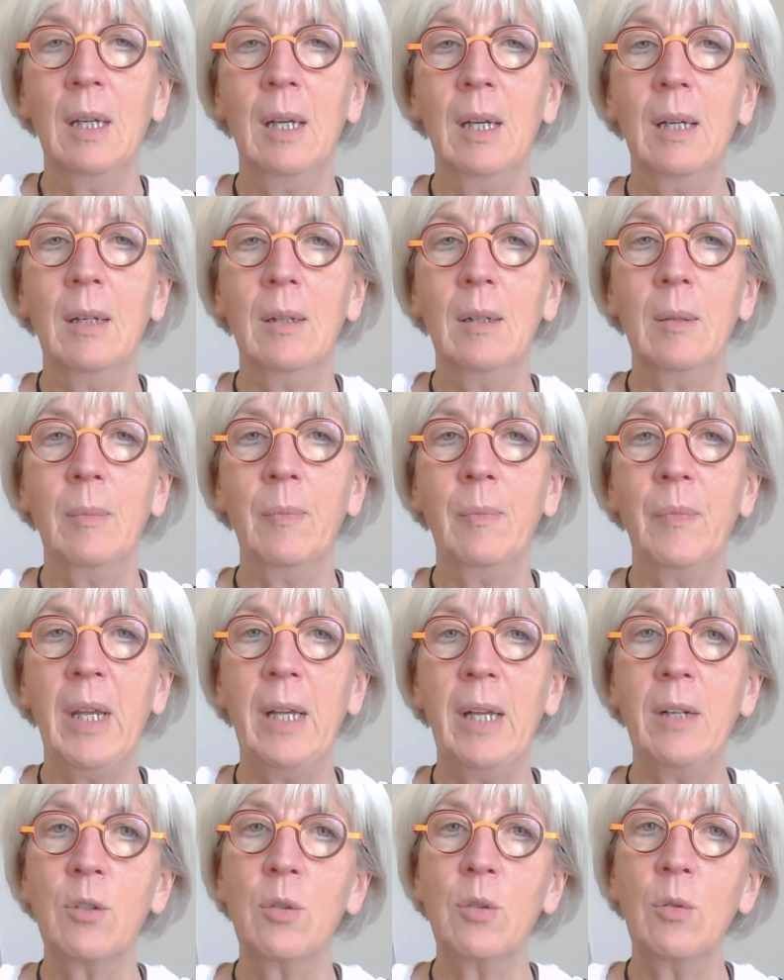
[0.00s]

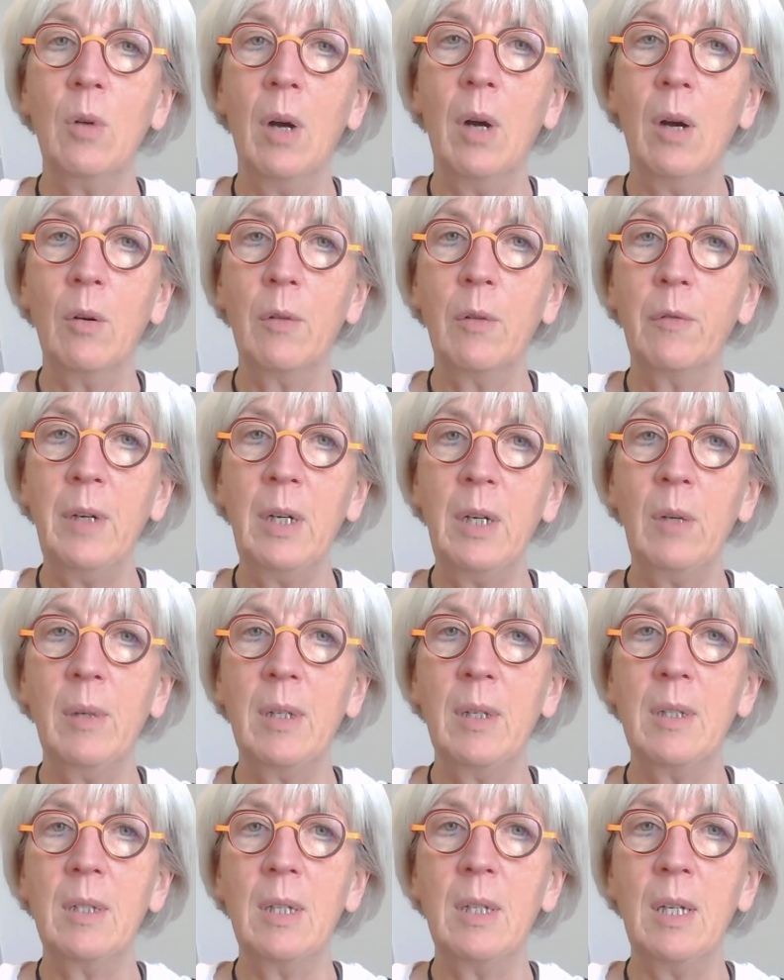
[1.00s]
And so our
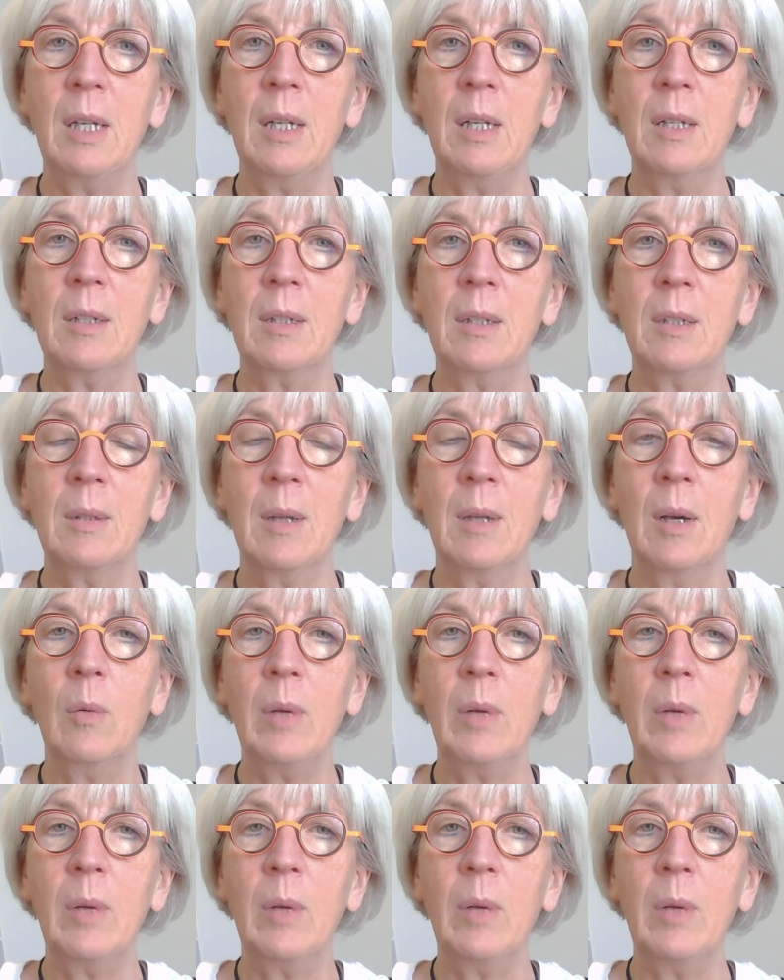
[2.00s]
frequency is,